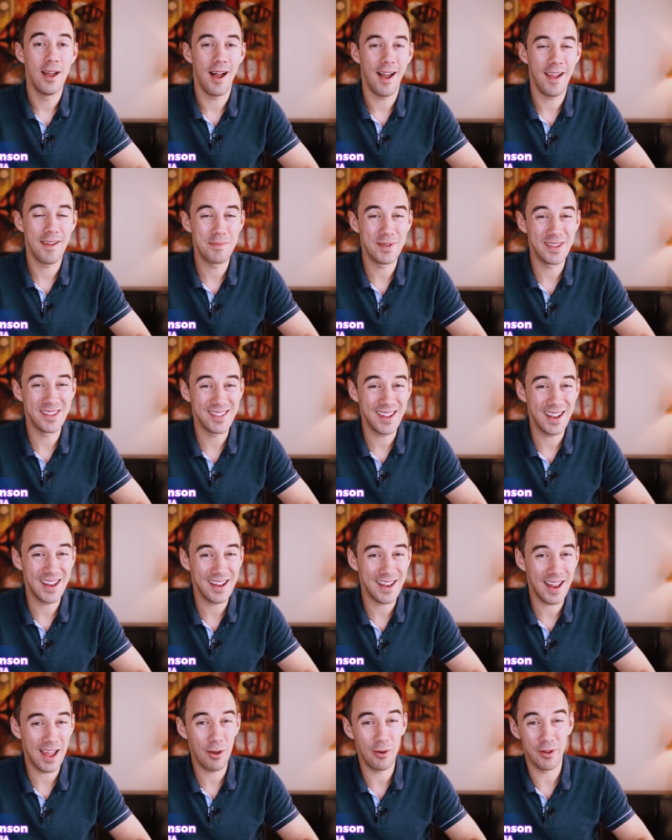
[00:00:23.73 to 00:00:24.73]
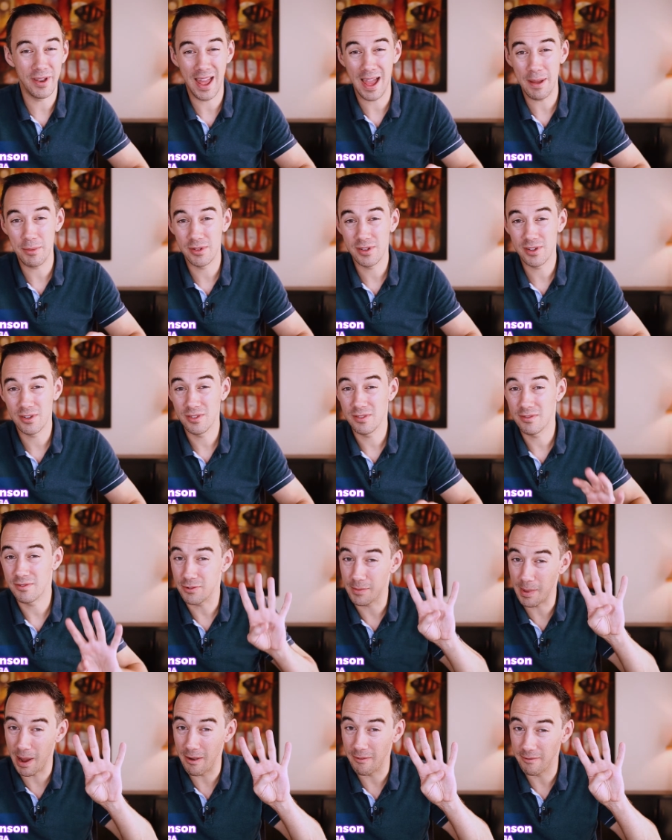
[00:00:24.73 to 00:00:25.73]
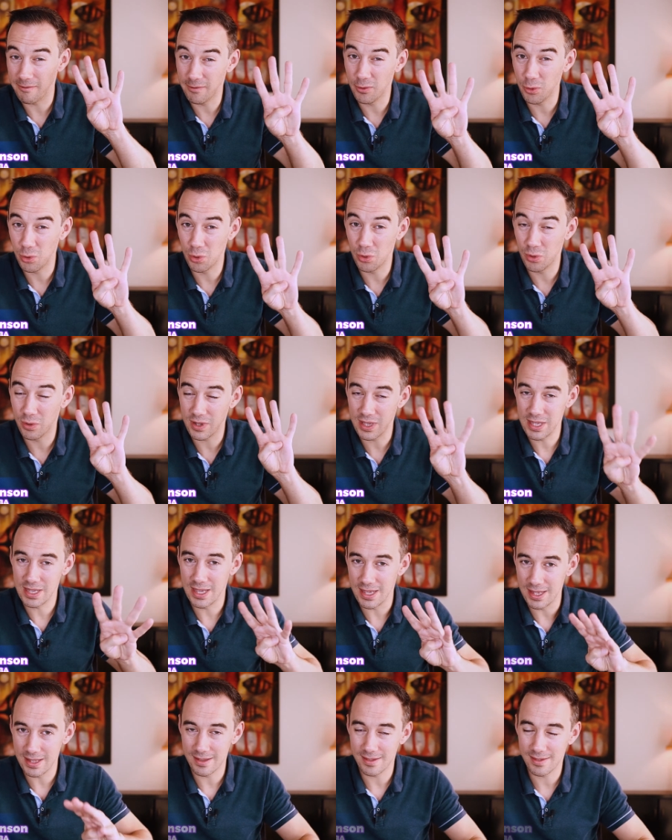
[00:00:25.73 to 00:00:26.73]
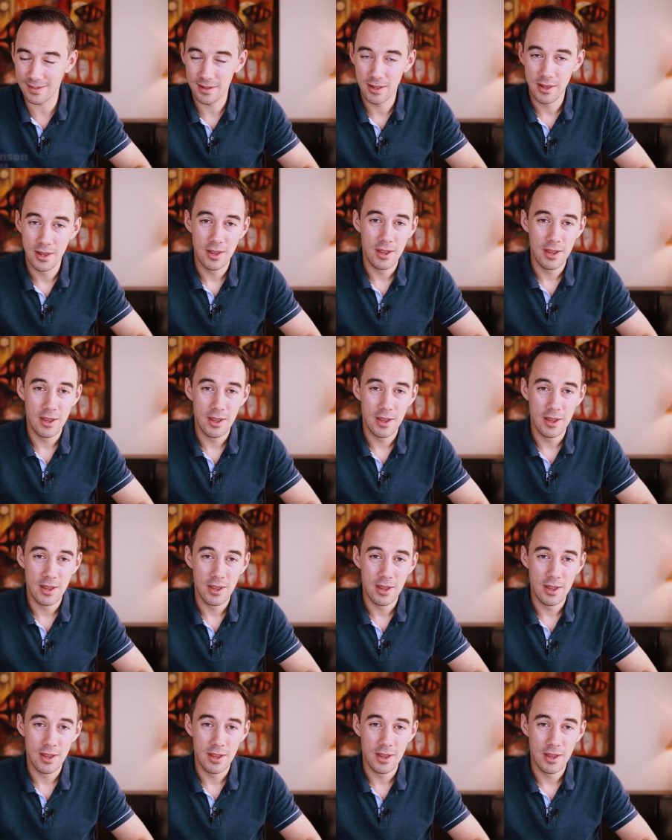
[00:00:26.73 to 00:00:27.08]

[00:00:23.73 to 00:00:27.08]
I've been selling now on Amazon for about four years.